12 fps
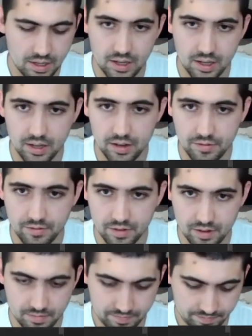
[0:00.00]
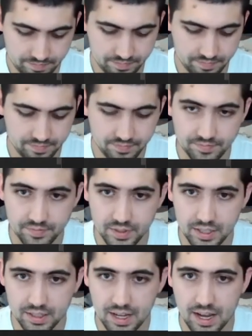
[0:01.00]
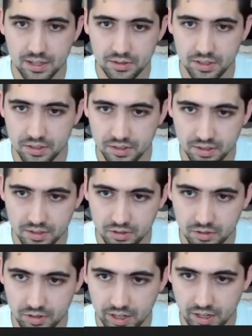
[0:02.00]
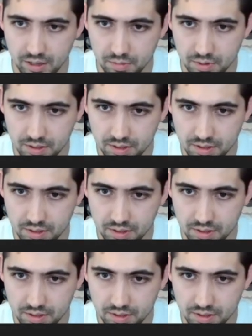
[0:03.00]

if let's actually just straight up